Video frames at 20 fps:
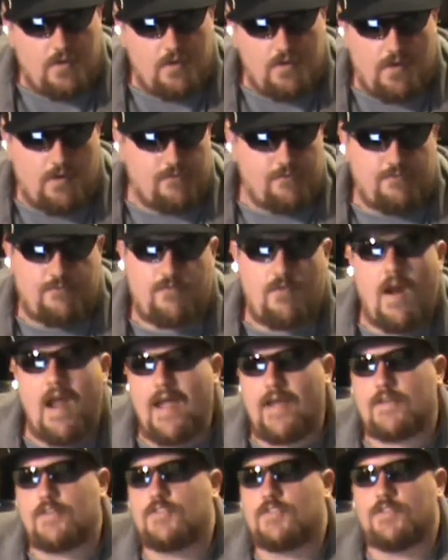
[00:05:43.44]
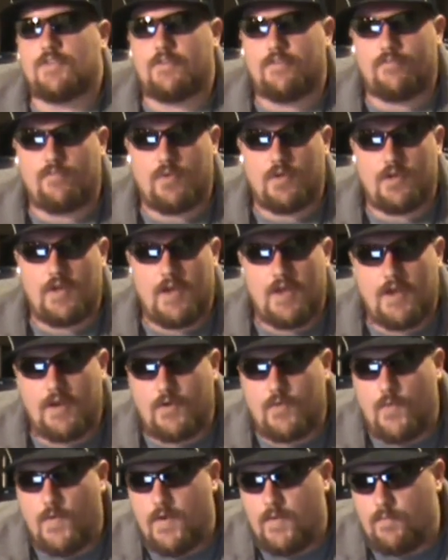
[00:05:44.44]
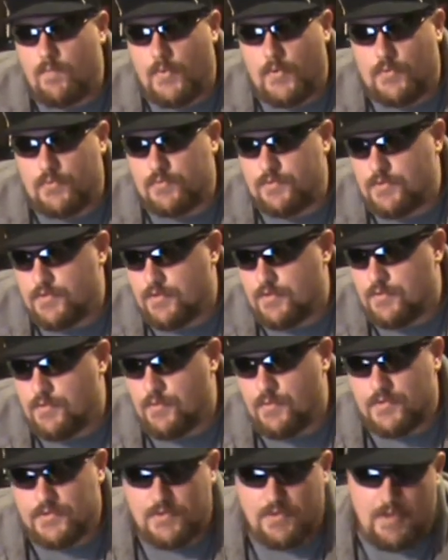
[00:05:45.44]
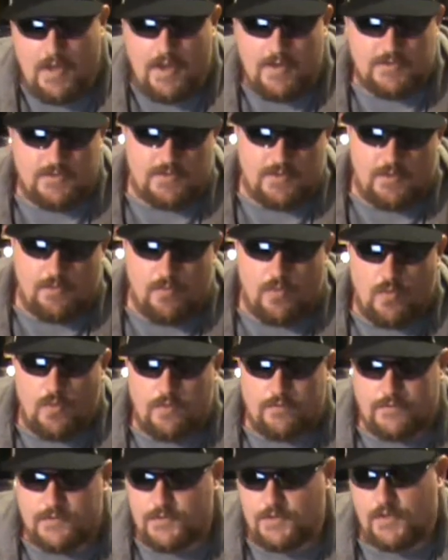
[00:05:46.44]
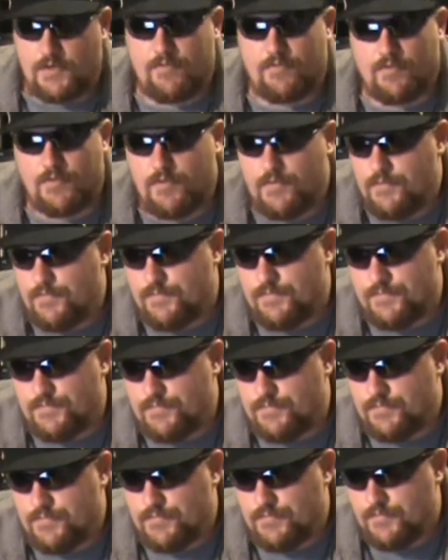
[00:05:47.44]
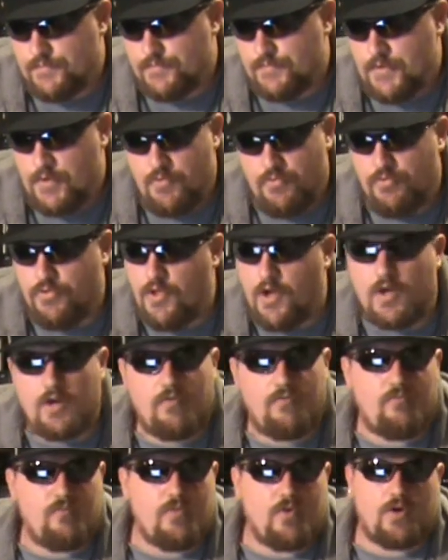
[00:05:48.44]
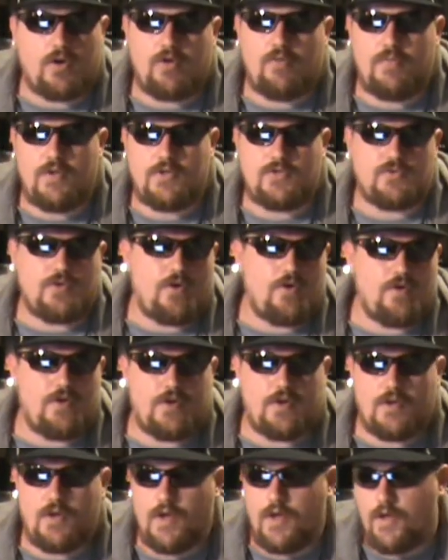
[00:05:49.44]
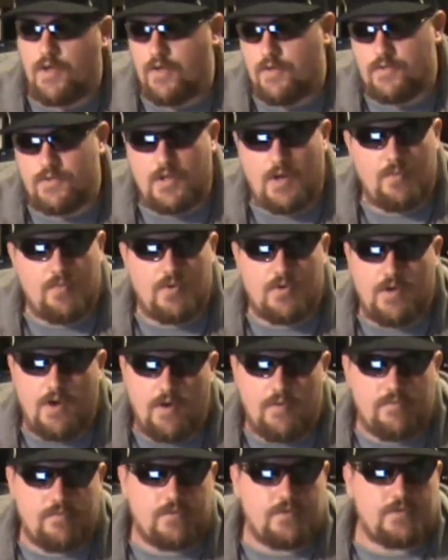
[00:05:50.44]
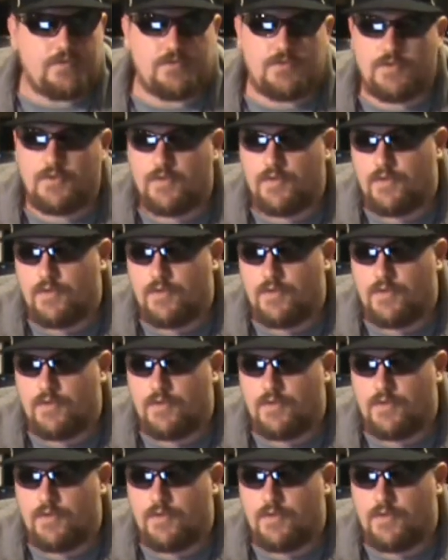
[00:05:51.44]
a fraction of what Anquan Bolden could do as a number one receiver. None of them are going to be drawing double coverage.